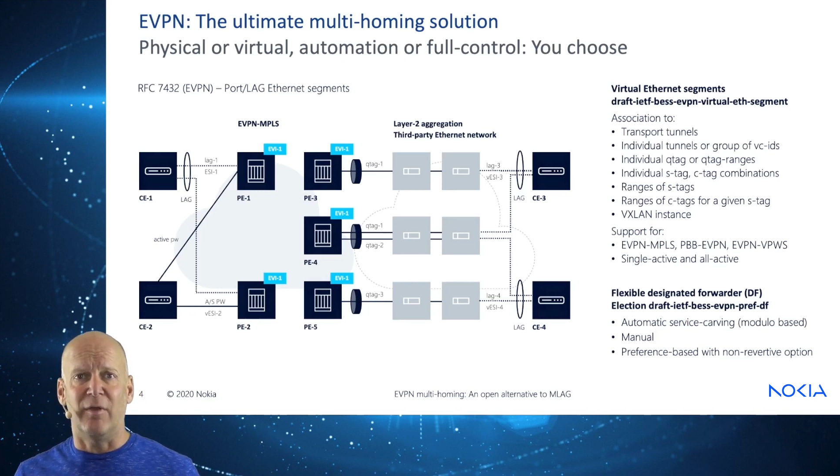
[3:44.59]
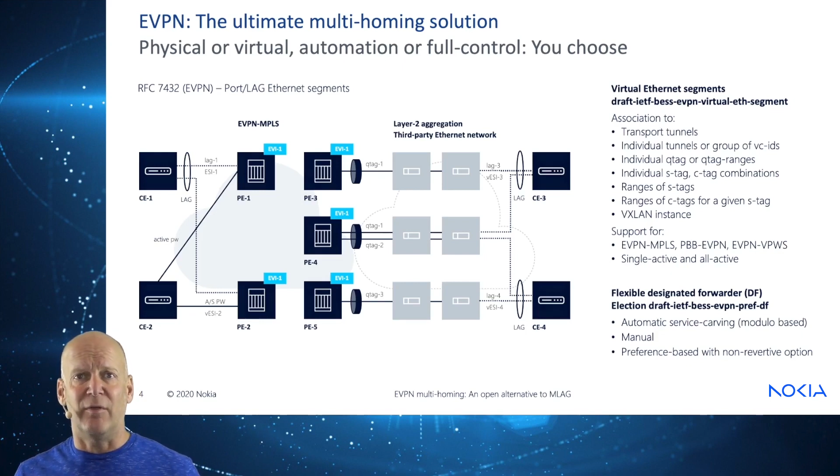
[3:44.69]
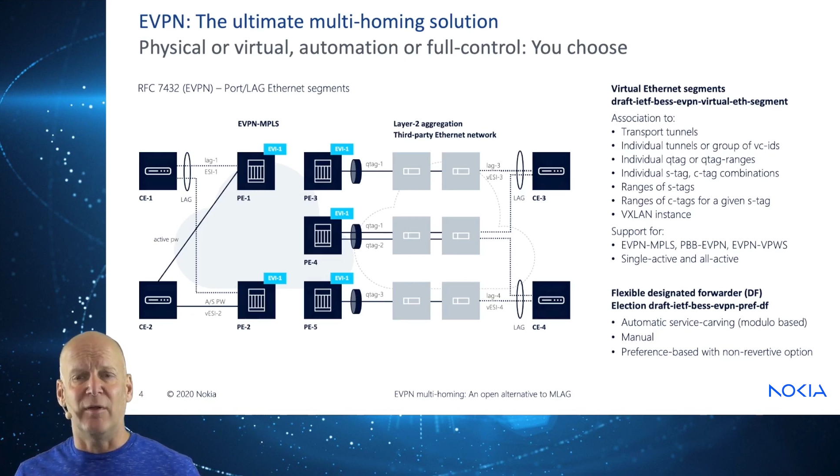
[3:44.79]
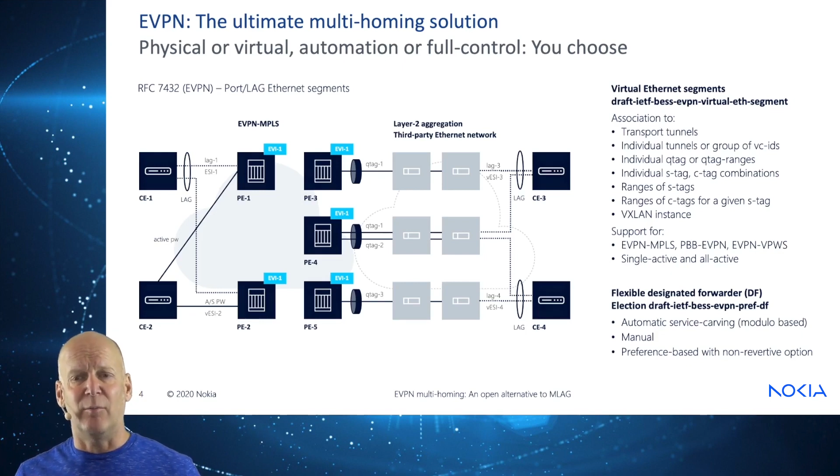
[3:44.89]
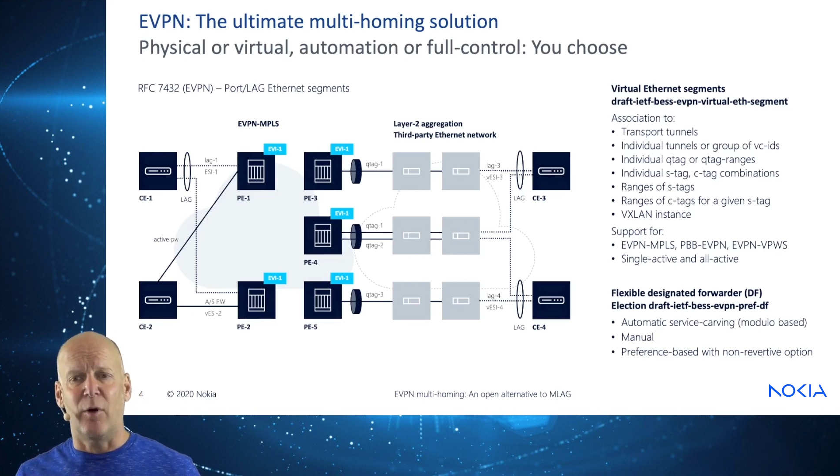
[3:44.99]

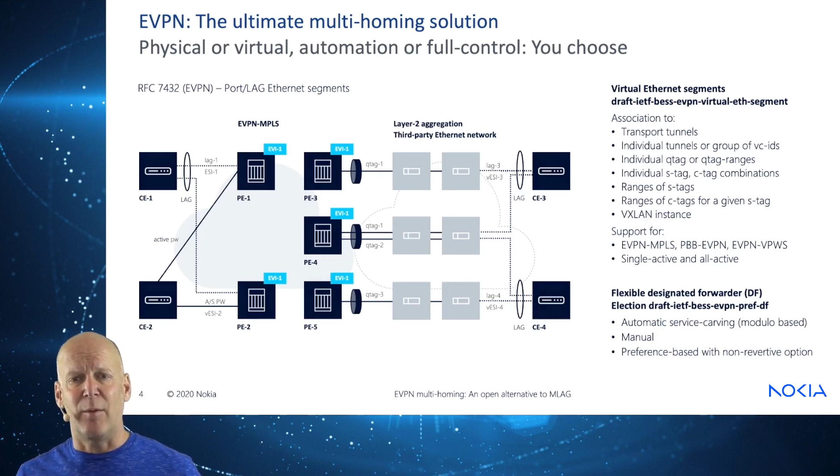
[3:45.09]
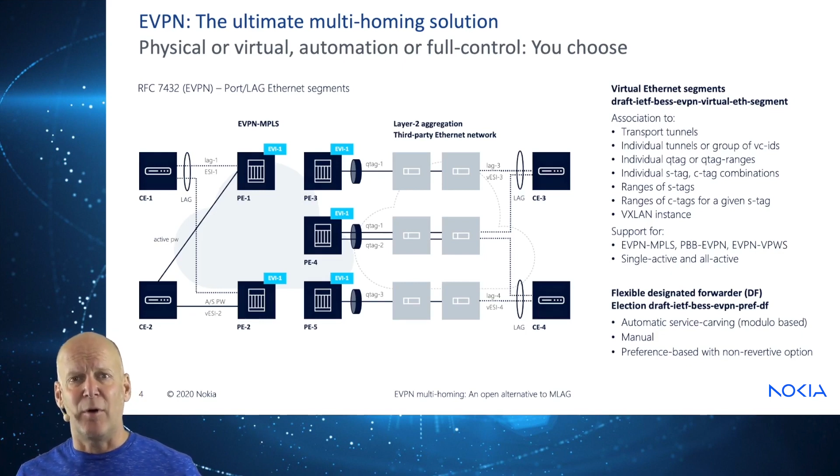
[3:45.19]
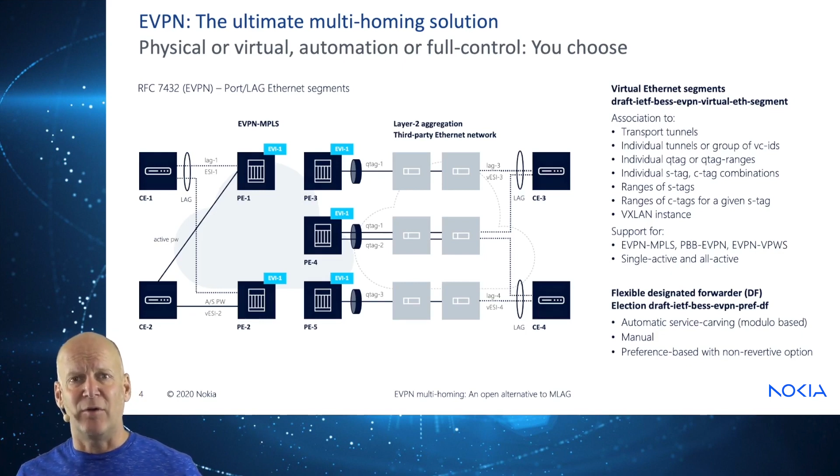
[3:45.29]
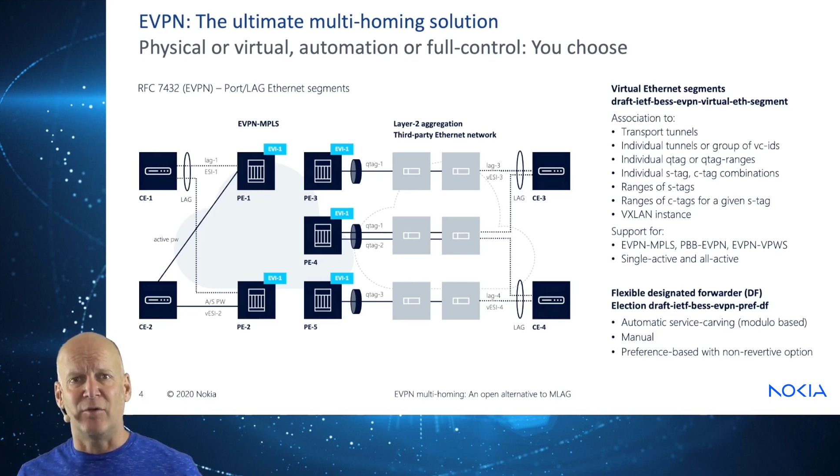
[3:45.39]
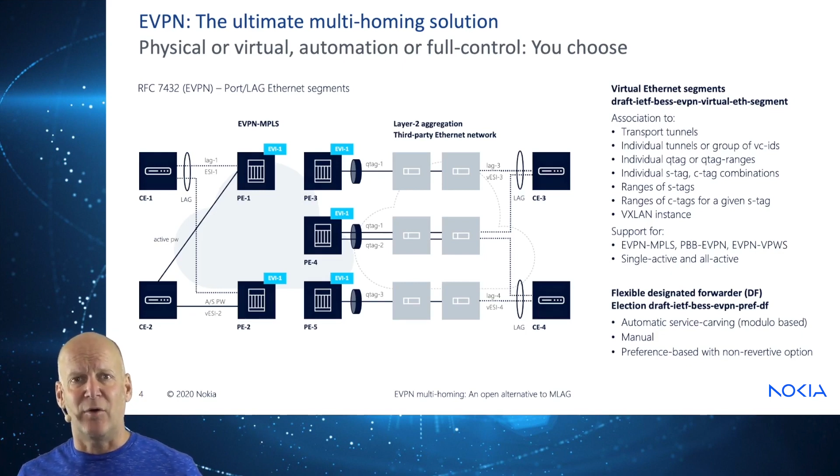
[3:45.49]
that the
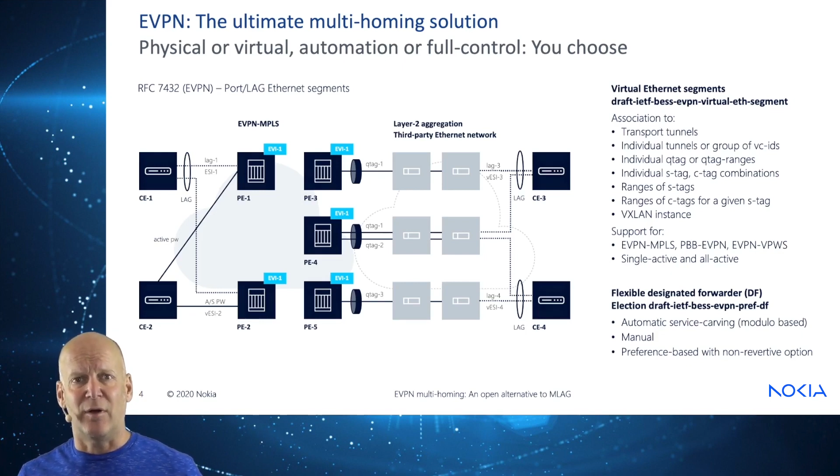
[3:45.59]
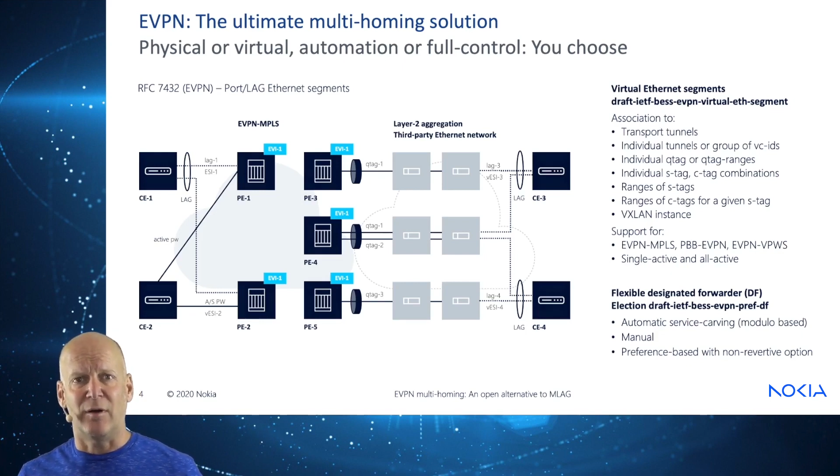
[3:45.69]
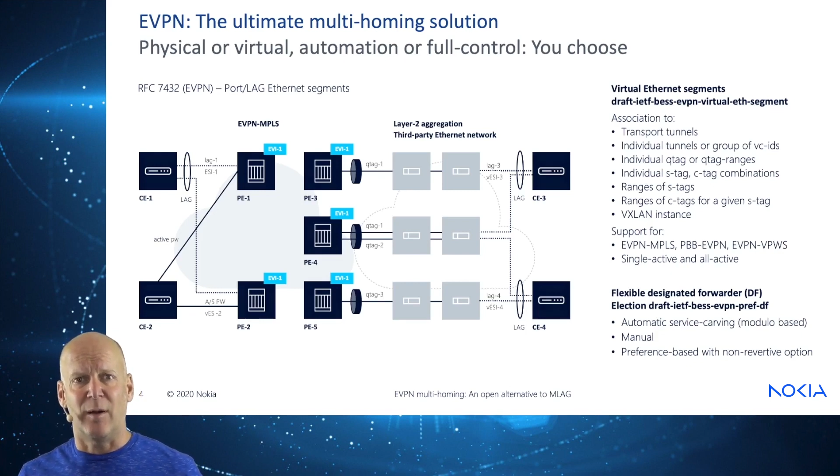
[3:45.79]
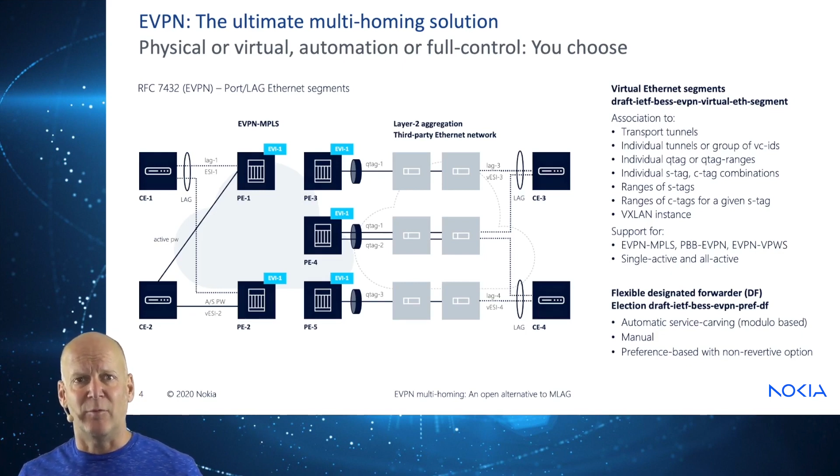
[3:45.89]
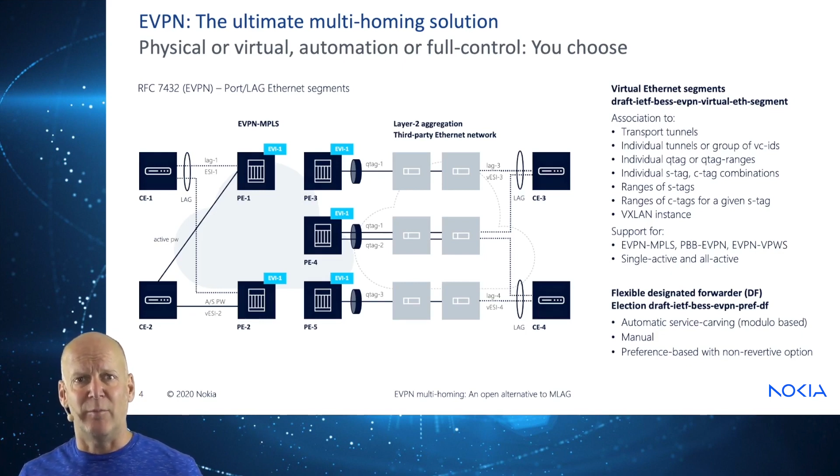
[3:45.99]
primary
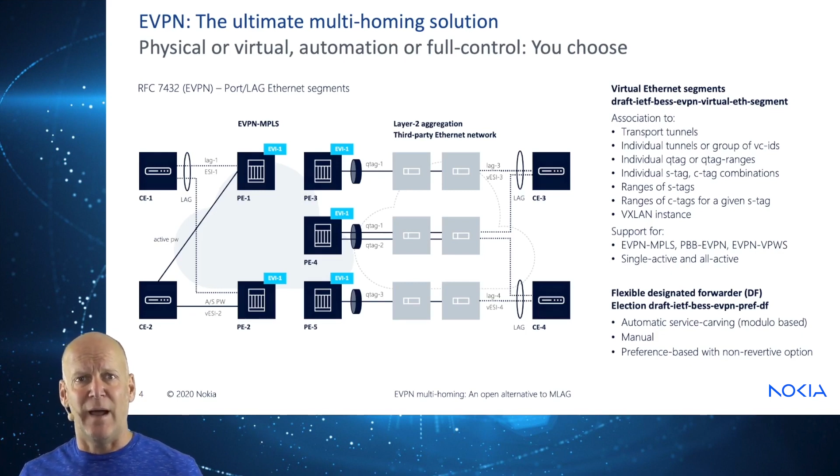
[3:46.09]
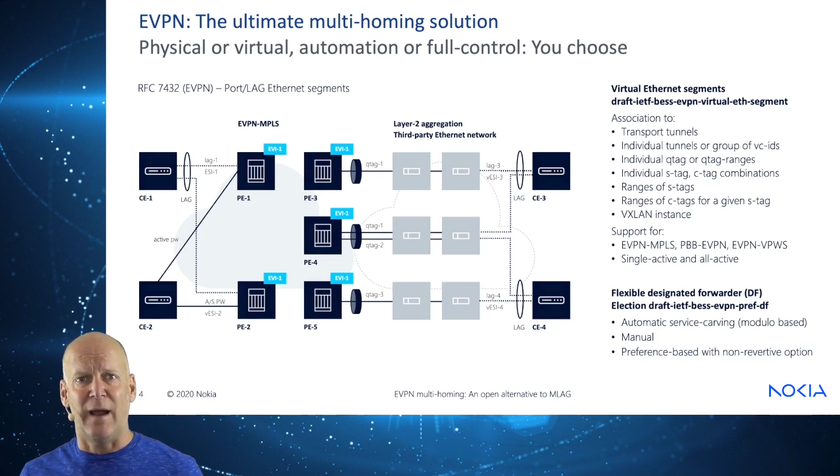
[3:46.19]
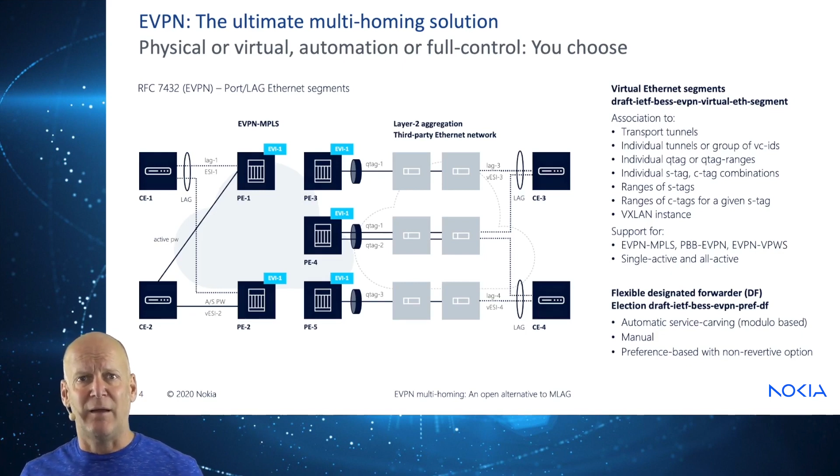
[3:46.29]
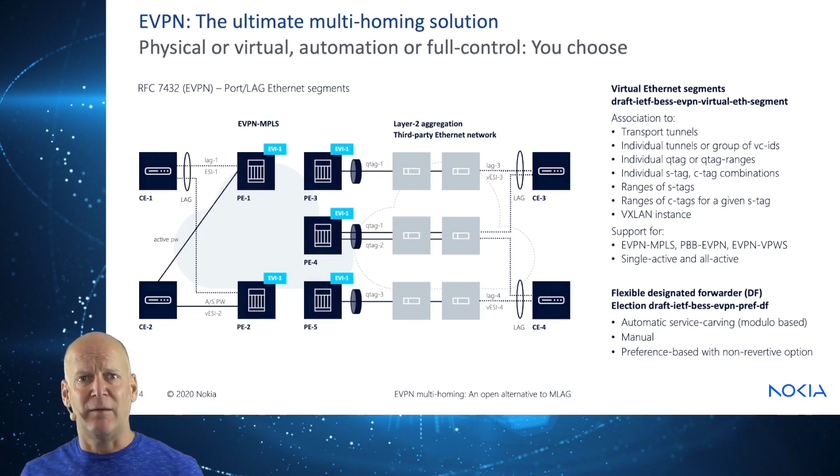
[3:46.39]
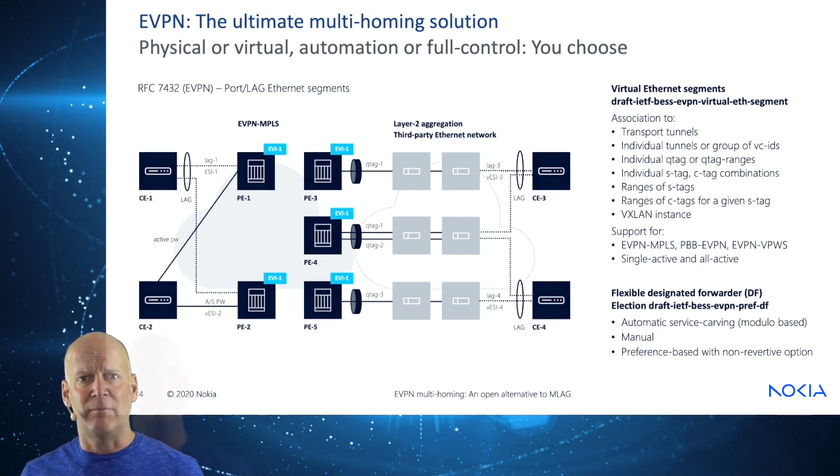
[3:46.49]
circuit comes back.